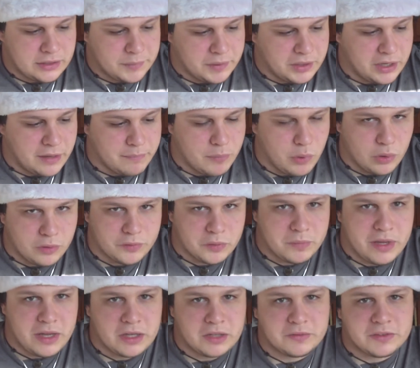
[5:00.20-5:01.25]
mean, I'm more of a
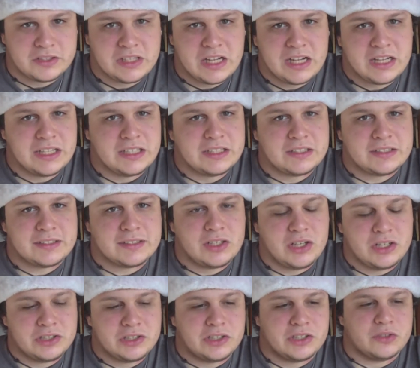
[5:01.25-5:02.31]
man of science,
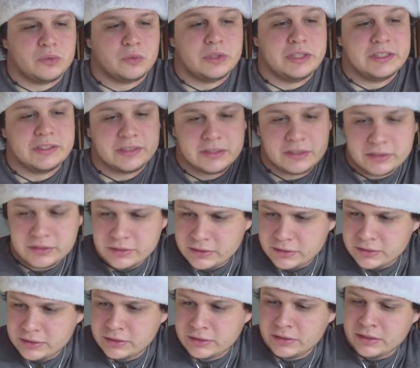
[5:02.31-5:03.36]
logic, and reason.
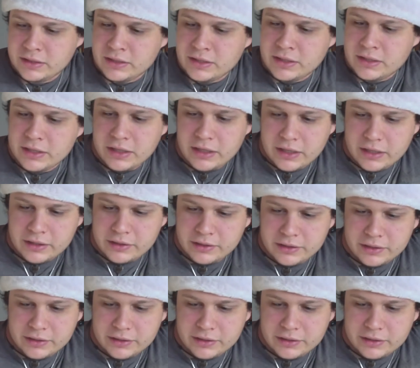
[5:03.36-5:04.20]
And,